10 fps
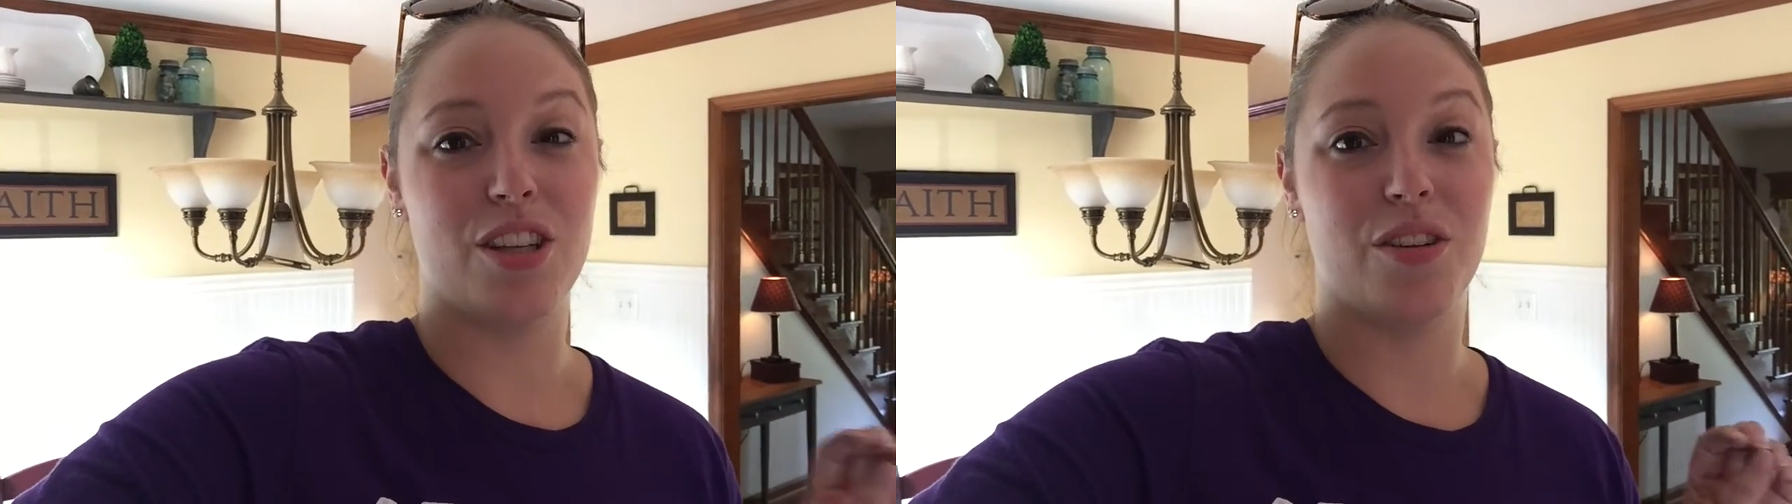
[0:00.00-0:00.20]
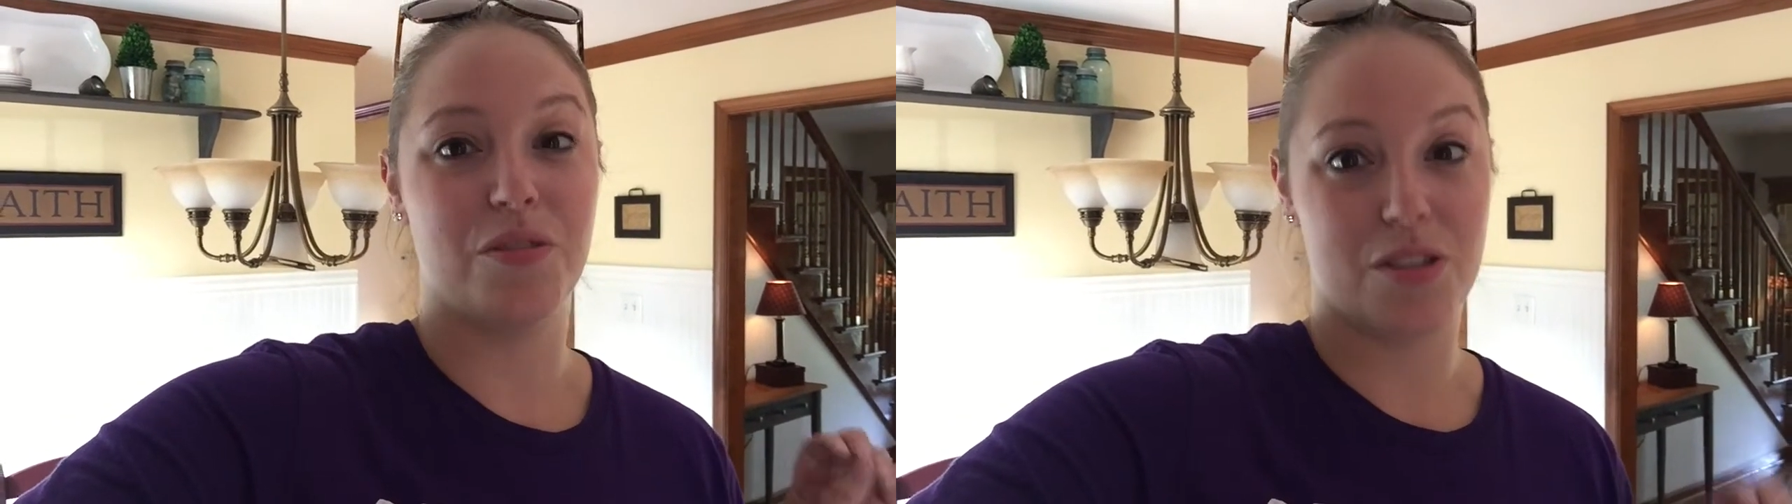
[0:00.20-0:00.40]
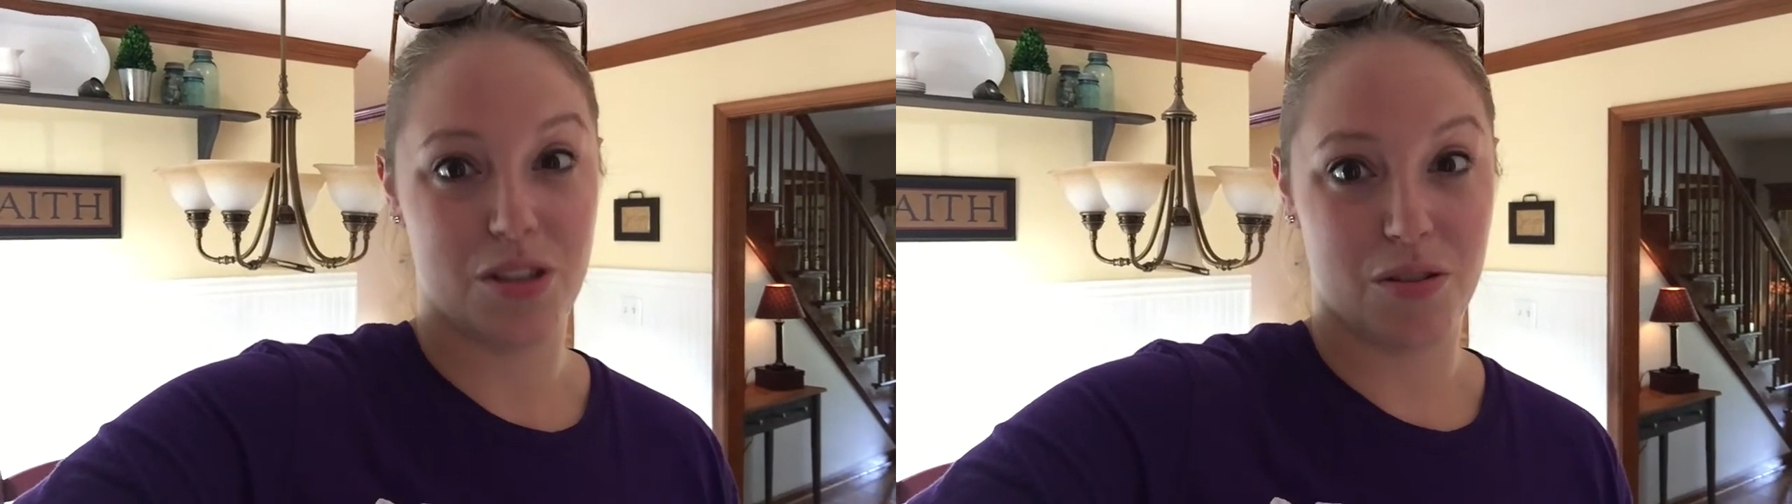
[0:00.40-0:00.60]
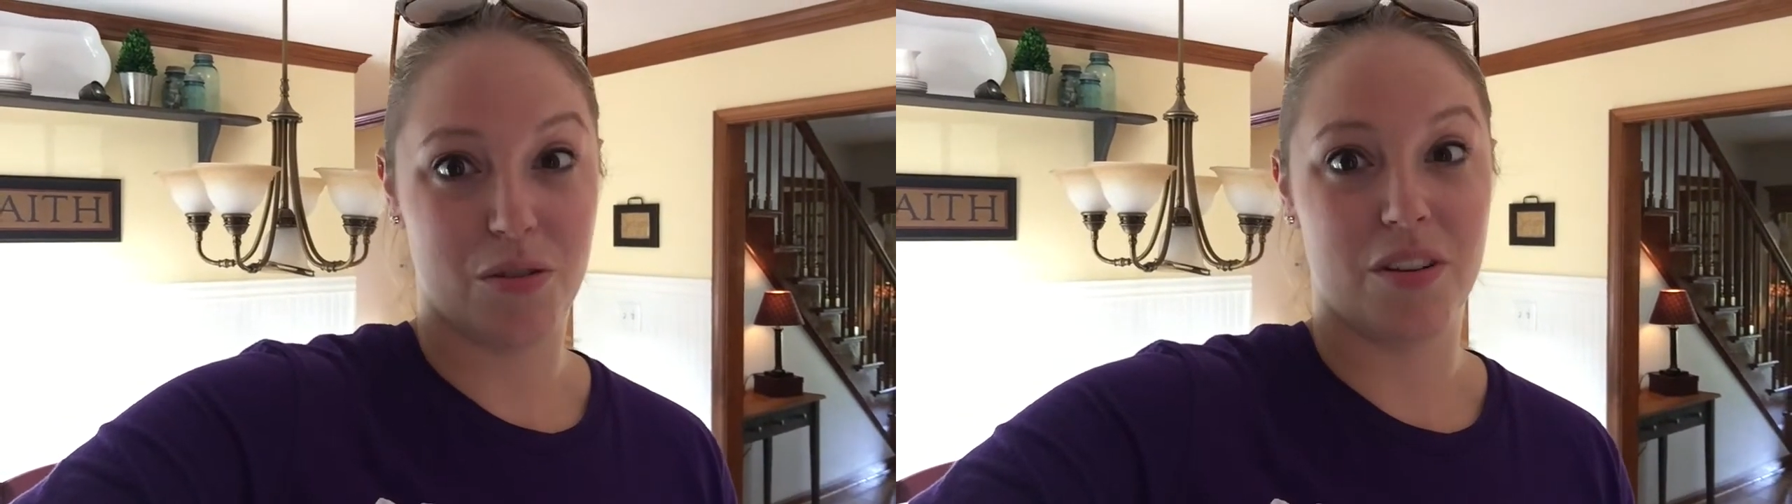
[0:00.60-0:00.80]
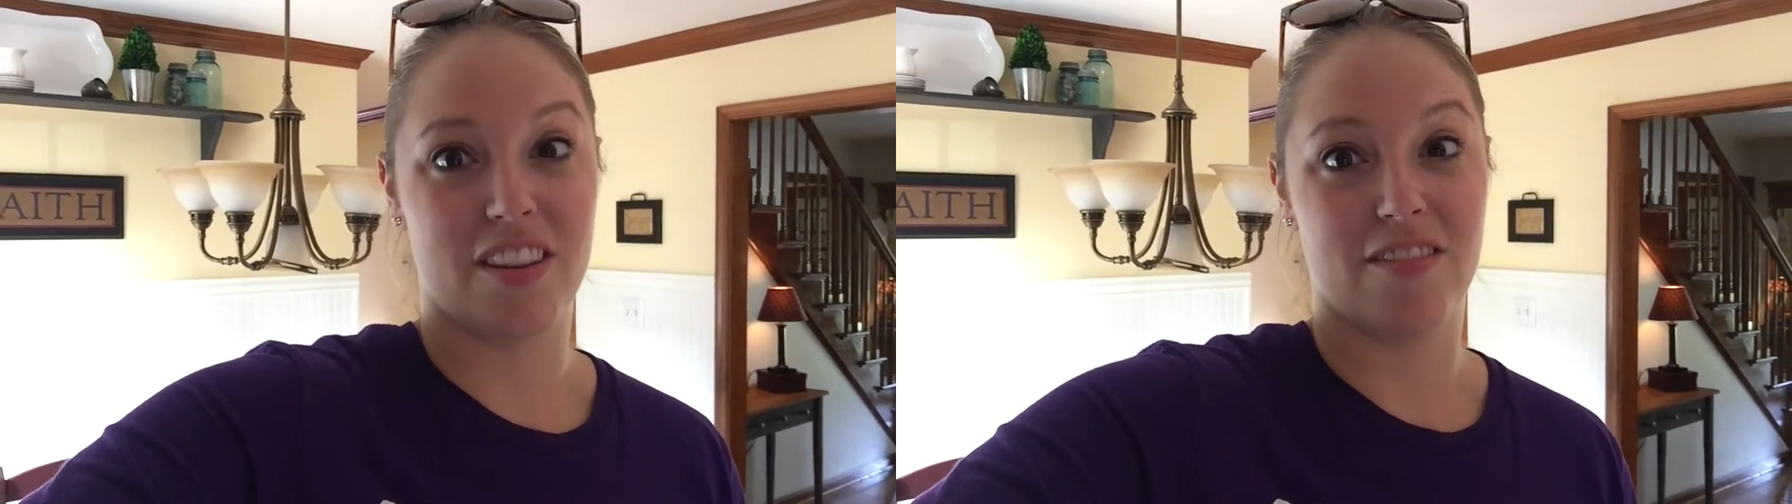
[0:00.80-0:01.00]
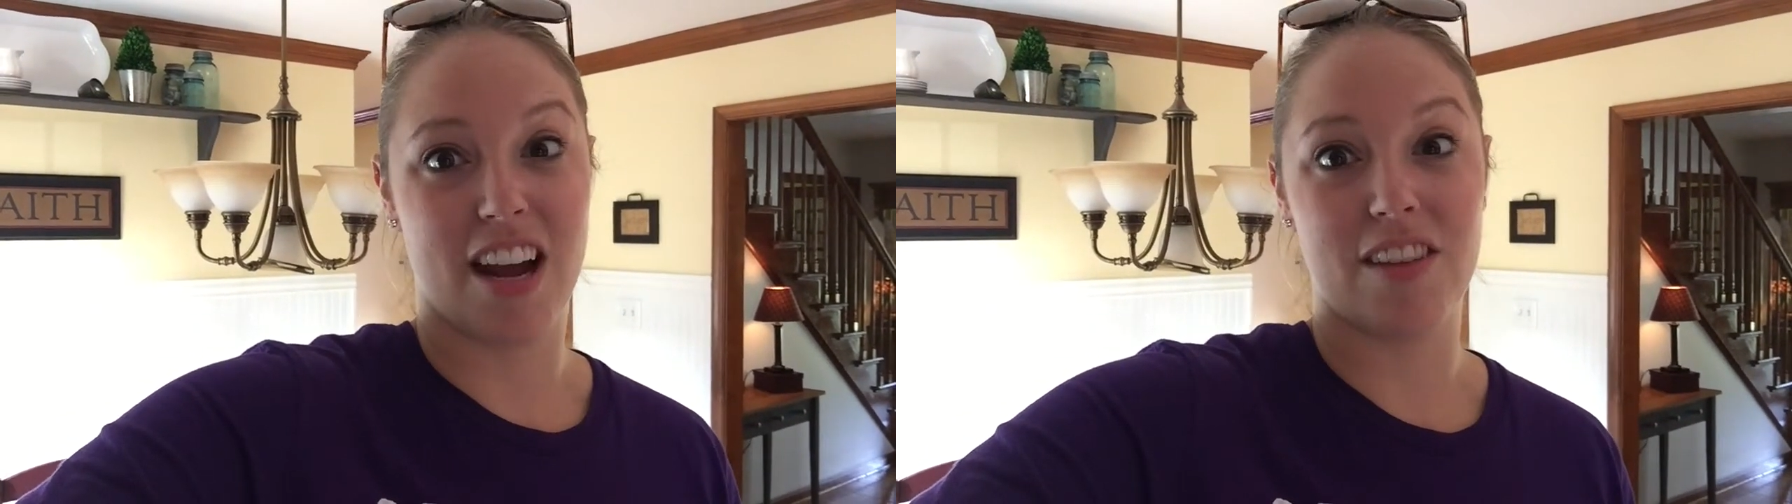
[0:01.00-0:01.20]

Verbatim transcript: to do the right